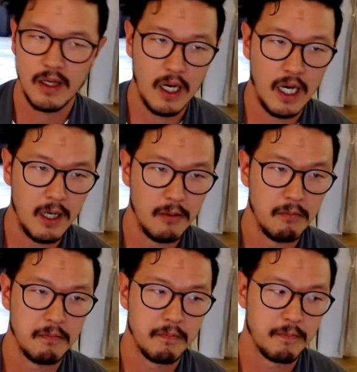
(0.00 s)

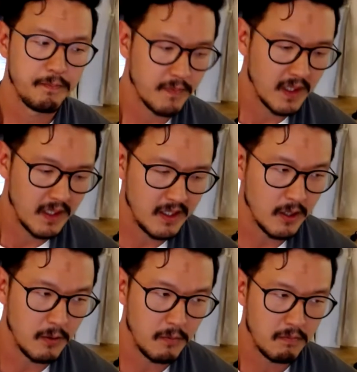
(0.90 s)
um, you
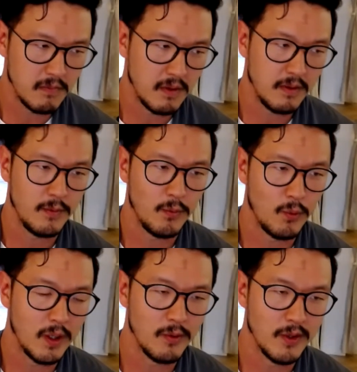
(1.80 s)
know
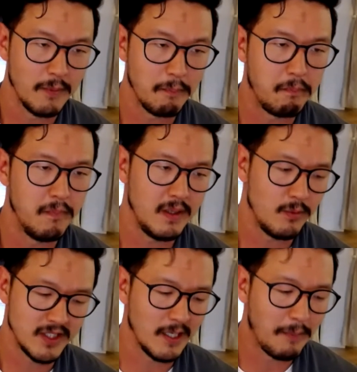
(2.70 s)
what were the it
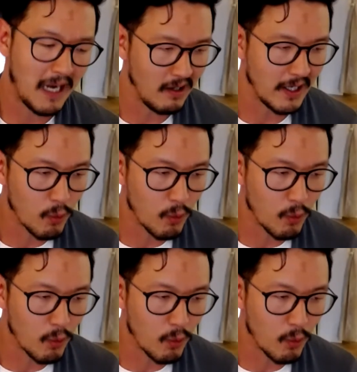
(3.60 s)
wasn't about like